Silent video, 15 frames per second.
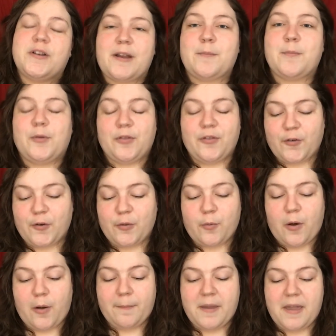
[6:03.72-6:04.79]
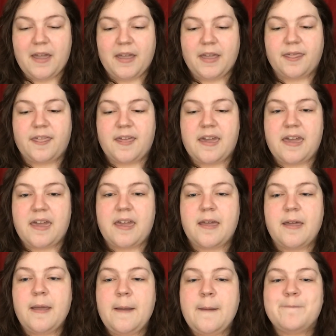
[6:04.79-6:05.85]
Deadpool. The fourth wall being the
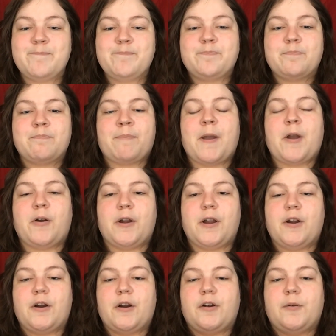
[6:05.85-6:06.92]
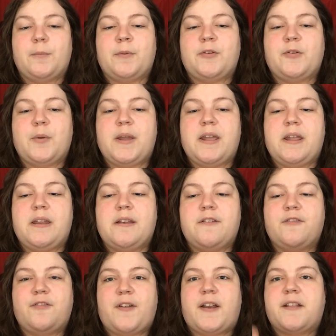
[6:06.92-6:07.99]
barrier
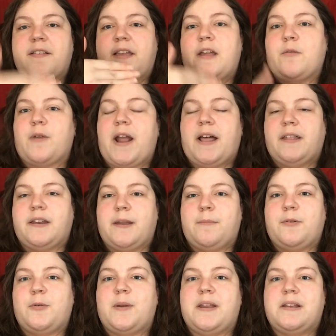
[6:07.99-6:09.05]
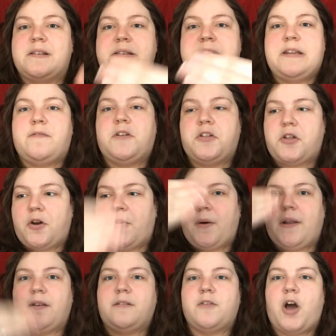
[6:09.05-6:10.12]
between fantasy and reality, between TV show
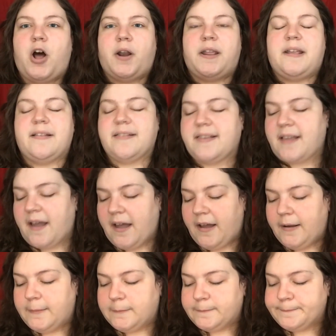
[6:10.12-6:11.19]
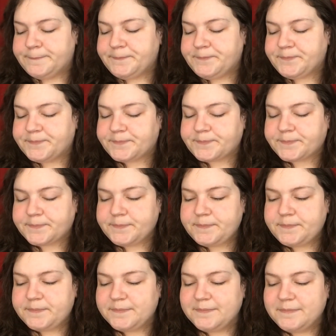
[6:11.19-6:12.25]
and audience. To
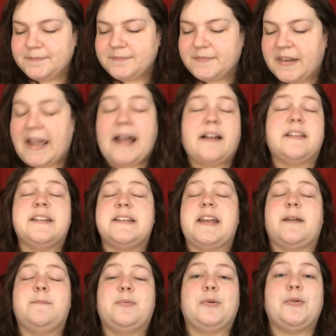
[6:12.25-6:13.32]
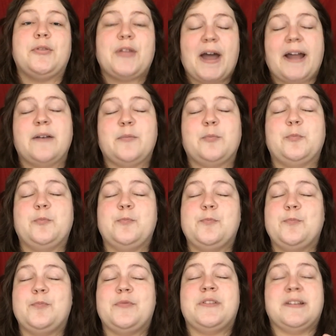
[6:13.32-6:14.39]
Deadpool, that
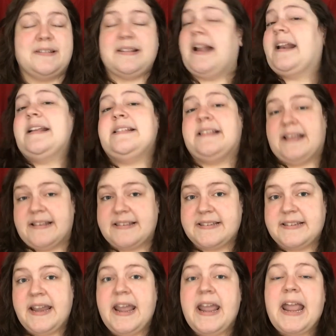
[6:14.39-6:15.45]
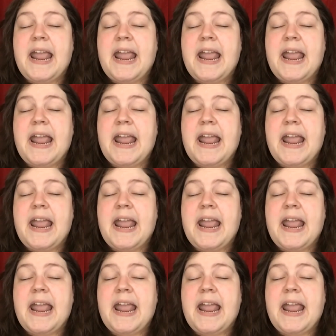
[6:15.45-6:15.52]
does not exist.